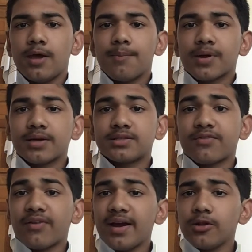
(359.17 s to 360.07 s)
because the
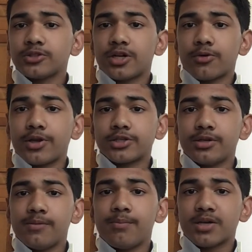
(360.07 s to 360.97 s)
final
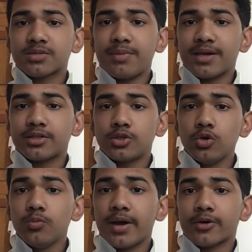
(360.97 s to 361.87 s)
generation must make
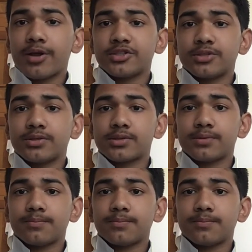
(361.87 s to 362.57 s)
2 migrations.